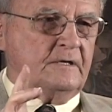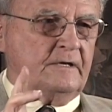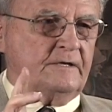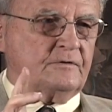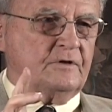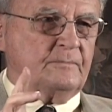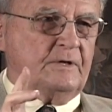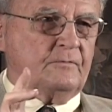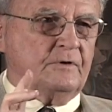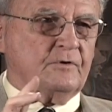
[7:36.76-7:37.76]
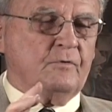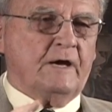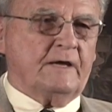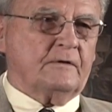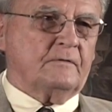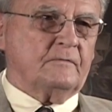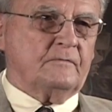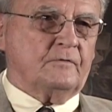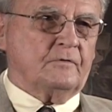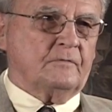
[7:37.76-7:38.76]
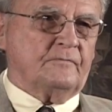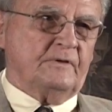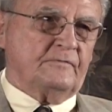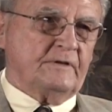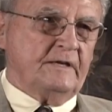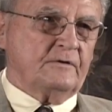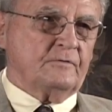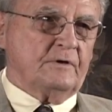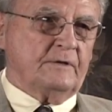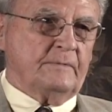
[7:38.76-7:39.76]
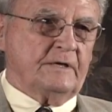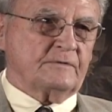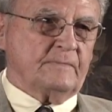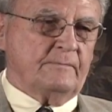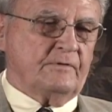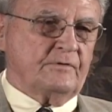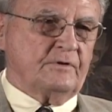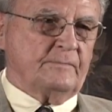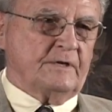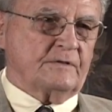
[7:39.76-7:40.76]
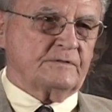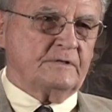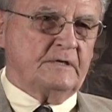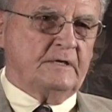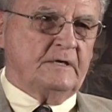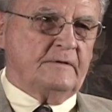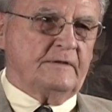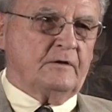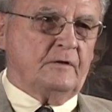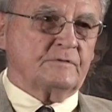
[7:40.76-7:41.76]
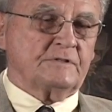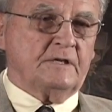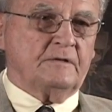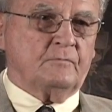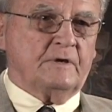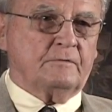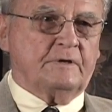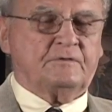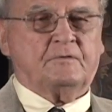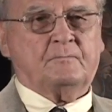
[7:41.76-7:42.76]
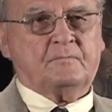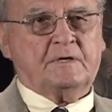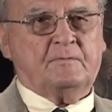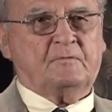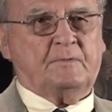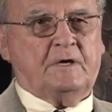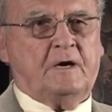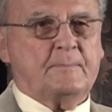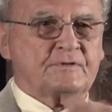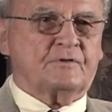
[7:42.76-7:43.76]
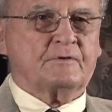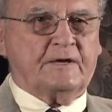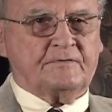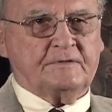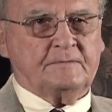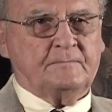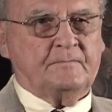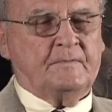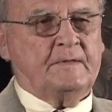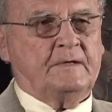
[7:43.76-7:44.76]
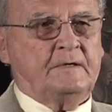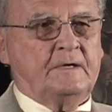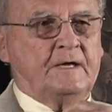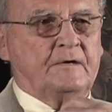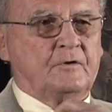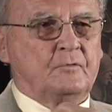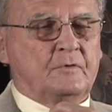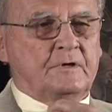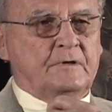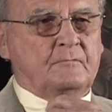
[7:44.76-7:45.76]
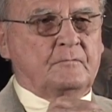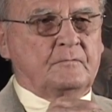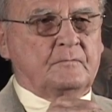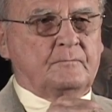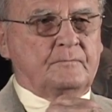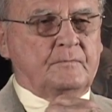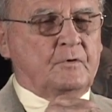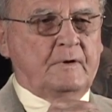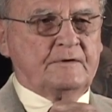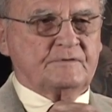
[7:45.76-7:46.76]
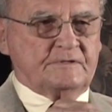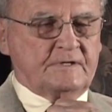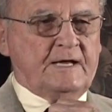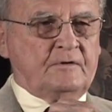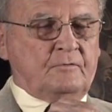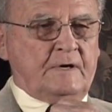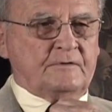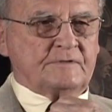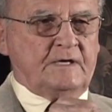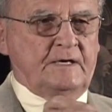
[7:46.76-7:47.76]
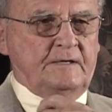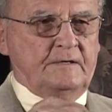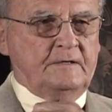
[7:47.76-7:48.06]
it's going to be real quiet for 15 or 20 minutes, maybe 30 minutes. Then all of a sudden the wind will hit you coming from the opposite direction. And no one go out, is allowed to go outside.